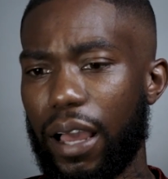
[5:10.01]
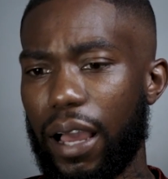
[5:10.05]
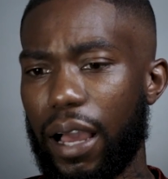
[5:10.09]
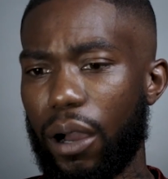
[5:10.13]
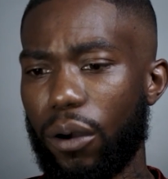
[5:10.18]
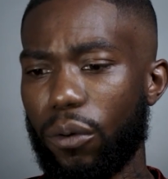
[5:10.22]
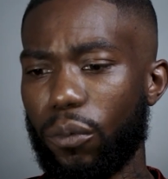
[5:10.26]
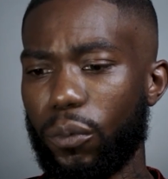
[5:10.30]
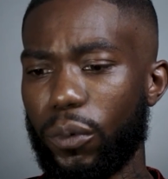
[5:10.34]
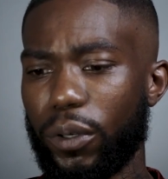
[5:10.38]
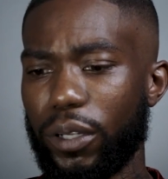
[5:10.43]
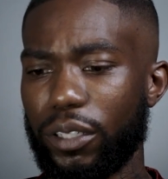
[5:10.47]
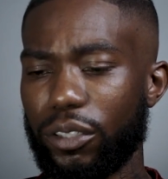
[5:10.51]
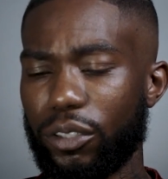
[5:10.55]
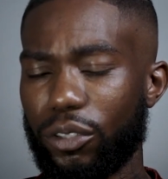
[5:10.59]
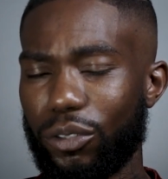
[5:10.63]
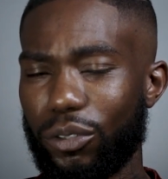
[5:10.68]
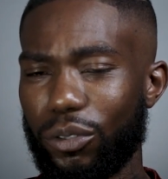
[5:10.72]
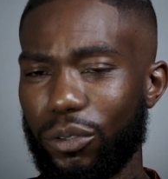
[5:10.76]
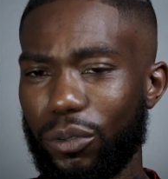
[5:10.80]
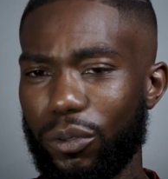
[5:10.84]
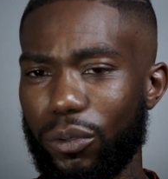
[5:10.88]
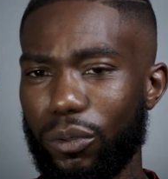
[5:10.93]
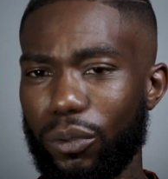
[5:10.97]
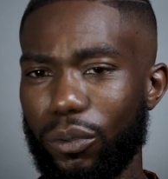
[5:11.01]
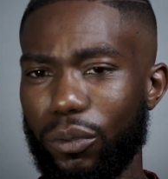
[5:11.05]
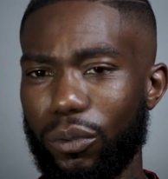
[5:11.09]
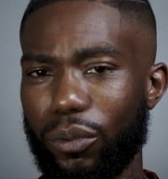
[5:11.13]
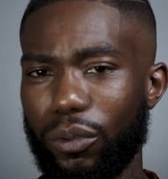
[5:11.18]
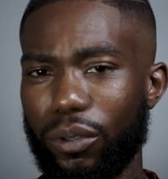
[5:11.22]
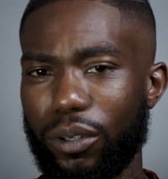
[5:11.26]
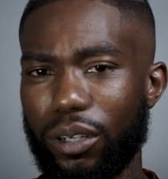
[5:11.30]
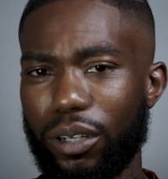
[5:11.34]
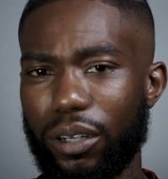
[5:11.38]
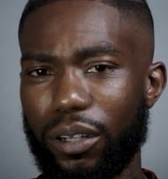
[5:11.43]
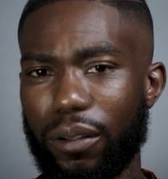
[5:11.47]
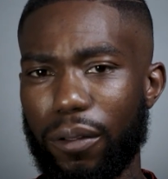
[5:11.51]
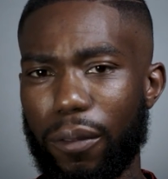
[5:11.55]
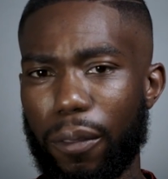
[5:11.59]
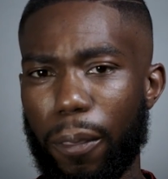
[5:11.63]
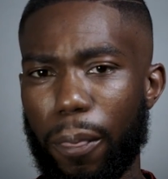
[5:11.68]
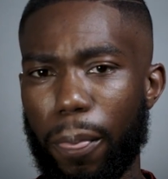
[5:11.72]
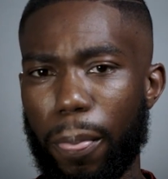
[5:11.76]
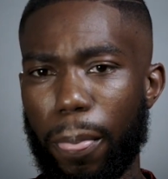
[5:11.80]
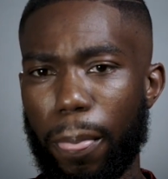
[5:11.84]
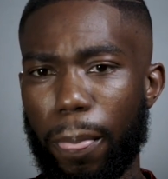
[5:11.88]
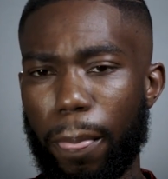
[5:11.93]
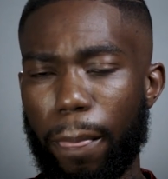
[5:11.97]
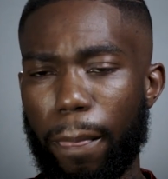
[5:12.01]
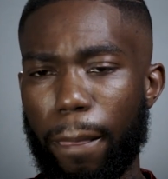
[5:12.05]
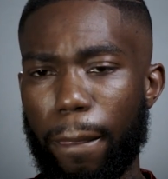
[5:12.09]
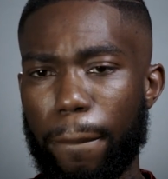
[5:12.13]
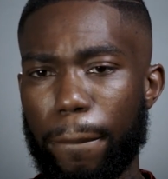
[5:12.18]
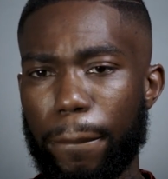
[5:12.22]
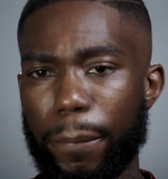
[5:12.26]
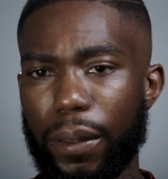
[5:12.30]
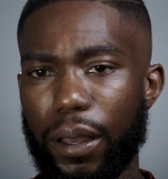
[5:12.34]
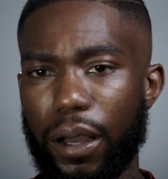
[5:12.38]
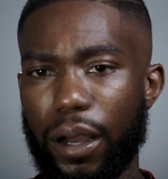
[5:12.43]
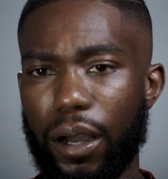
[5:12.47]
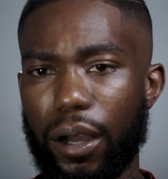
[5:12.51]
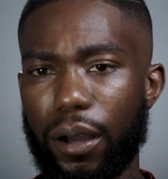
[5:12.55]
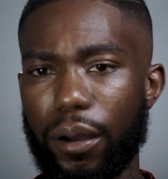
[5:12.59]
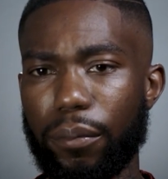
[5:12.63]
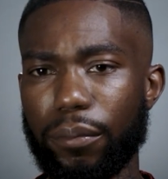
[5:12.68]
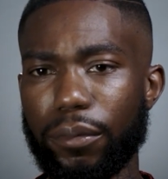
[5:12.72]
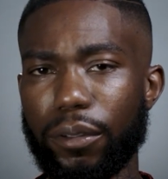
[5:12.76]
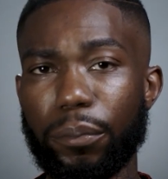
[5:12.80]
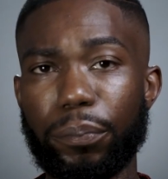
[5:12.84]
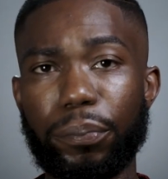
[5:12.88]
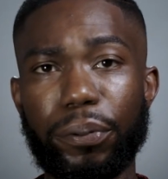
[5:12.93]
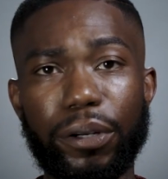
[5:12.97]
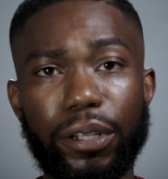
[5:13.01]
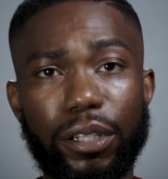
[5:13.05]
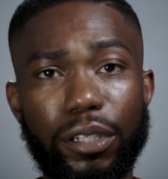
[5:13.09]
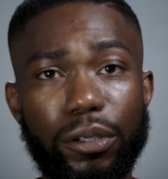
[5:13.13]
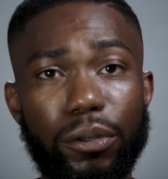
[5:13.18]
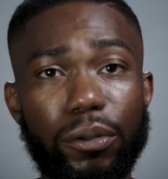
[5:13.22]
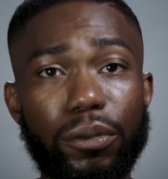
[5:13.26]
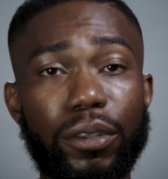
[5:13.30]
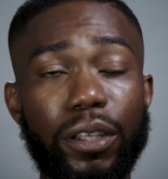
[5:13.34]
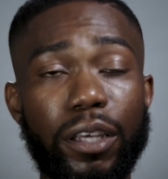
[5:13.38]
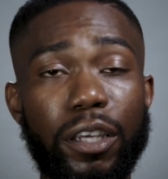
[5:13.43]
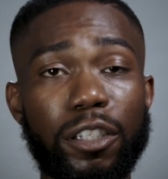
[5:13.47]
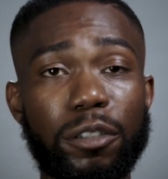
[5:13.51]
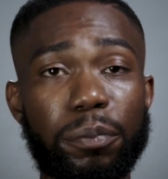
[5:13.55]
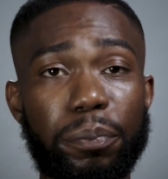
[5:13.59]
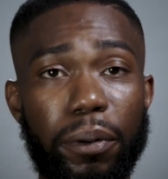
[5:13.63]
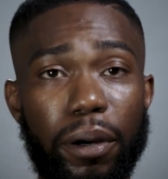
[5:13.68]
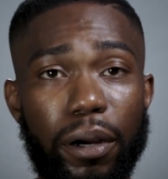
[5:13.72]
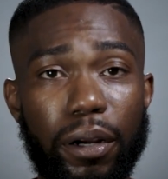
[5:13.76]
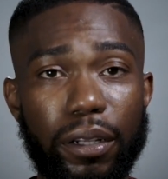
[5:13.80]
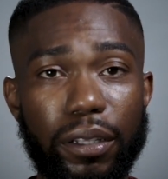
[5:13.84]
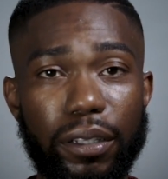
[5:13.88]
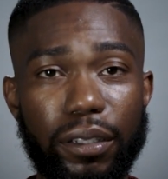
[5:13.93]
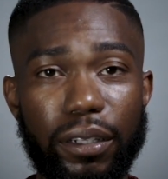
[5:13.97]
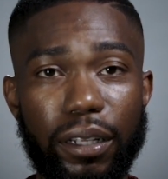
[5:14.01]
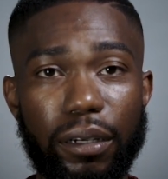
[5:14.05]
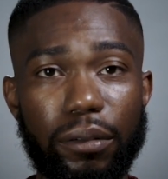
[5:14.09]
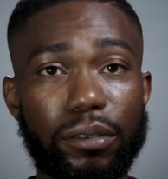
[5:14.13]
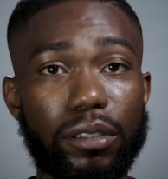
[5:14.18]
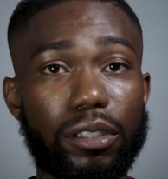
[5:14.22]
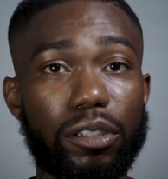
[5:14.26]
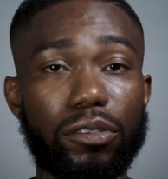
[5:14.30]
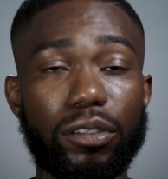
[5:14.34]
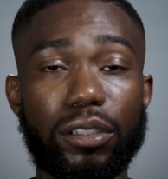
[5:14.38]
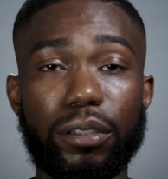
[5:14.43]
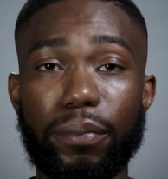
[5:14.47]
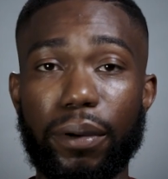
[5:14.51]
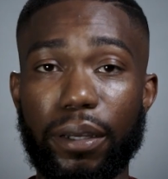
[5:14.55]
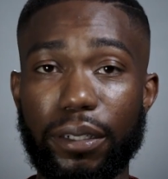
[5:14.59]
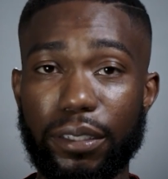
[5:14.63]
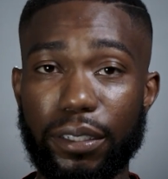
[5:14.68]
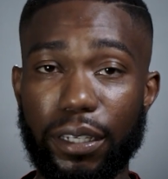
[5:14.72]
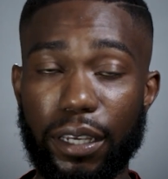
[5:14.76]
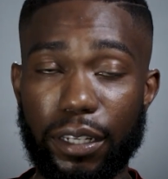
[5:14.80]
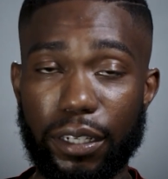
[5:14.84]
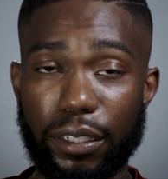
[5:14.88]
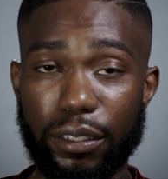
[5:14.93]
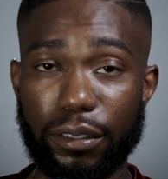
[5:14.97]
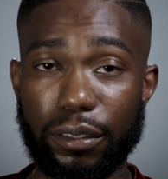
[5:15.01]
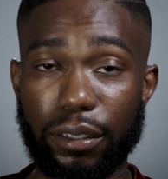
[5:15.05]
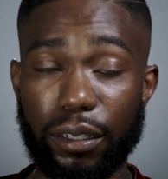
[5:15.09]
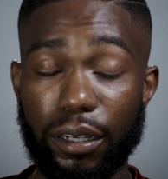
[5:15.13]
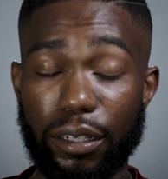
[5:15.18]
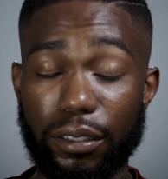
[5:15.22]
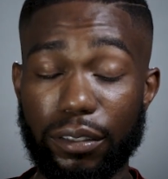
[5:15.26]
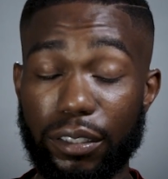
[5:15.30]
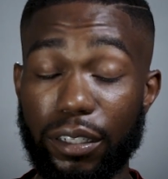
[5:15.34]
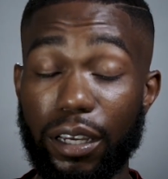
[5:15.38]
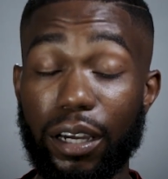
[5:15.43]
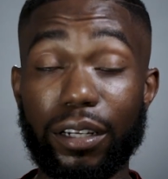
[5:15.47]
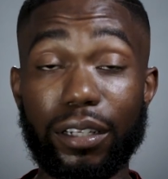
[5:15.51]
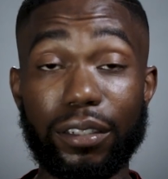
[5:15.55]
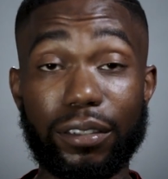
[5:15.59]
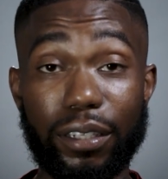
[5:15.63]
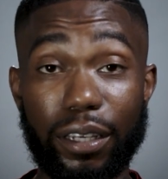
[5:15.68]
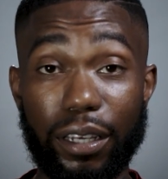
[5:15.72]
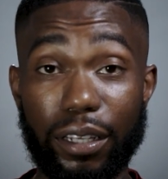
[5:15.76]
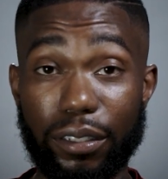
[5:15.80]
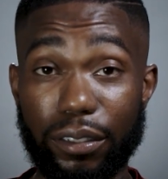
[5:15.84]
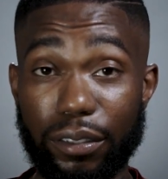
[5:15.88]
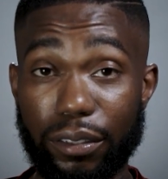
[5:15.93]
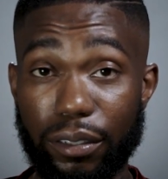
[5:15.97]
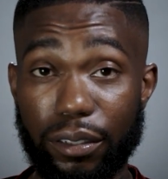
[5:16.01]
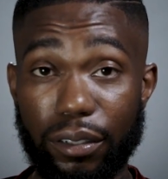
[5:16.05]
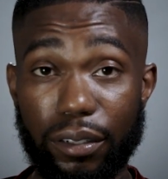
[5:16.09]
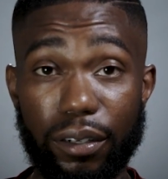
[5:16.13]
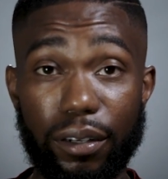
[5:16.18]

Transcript: I went to um, the Pretty Little Things party that was hosted by Teyana, uh, Teyana Taylor.